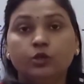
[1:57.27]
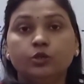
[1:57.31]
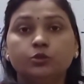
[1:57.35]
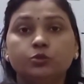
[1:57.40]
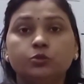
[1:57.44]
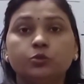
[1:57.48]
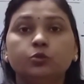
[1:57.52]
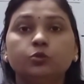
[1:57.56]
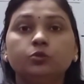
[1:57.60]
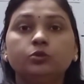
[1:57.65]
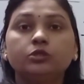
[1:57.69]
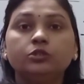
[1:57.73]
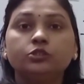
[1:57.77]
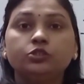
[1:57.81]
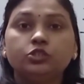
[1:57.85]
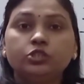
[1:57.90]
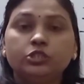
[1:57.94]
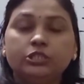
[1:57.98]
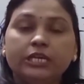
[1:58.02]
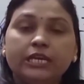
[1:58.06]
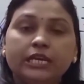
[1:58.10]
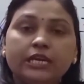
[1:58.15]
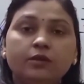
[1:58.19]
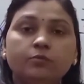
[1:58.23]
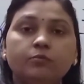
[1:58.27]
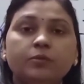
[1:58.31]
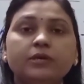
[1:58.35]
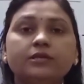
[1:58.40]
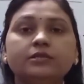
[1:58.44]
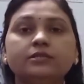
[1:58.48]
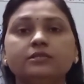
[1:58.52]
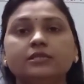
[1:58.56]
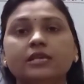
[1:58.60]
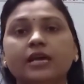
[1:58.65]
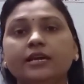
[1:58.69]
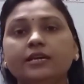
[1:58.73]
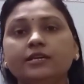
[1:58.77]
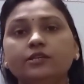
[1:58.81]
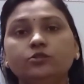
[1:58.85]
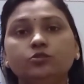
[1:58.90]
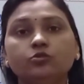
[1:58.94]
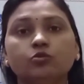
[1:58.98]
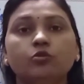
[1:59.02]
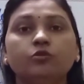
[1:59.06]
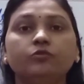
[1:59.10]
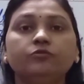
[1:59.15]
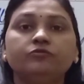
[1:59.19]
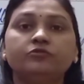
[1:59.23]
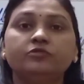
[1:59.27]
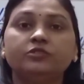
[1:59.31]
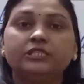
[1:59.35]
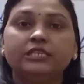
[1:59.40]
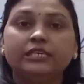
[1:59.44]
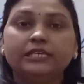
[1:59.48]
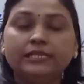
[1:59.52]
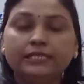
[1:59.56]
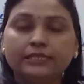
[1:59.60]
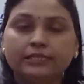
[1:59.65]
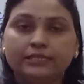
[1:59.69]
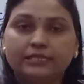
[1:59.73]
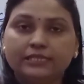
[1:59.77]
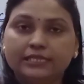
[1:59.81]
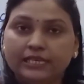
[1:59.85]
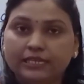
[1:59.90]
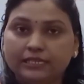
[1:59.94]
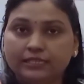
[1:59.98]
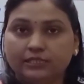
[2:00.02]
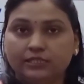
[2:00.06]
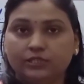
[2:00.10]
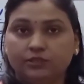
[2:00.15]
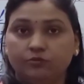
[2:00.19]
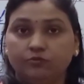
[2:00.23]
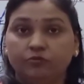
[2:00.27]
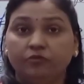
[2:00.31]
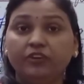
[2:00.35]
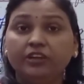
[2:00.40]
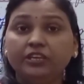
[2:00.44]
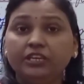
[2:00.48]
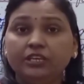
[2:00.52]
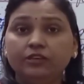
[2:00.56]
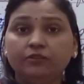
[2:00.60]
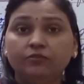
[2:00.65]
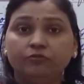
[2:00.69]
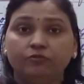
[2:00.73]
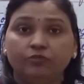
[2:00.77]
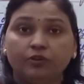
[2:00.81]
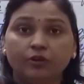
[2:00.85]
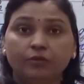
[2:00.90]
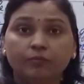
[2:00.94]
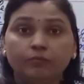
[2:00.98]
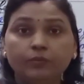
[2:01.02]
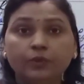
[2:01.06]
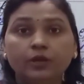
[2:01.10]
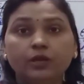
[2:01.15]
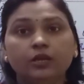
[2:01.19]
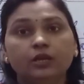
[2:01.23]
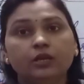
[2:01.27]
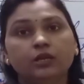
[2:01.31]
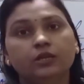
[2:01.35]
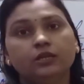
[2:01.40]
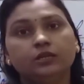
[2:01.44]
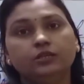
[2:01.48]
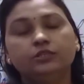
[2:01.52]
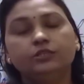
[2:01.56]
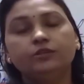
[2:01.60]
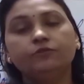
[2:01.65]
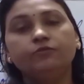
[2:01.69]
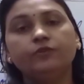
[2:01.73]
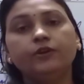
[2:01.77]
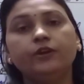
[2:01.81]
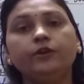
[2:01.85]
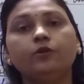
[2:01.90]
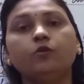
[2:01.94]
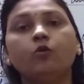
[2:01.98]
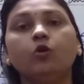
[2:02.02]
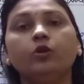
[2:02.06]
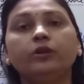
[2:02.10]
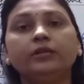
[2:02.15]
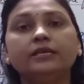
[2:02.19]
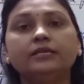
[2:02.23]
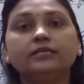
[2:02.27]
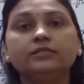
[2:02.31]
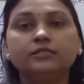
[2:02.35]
So the shape and size of cells vary from different organ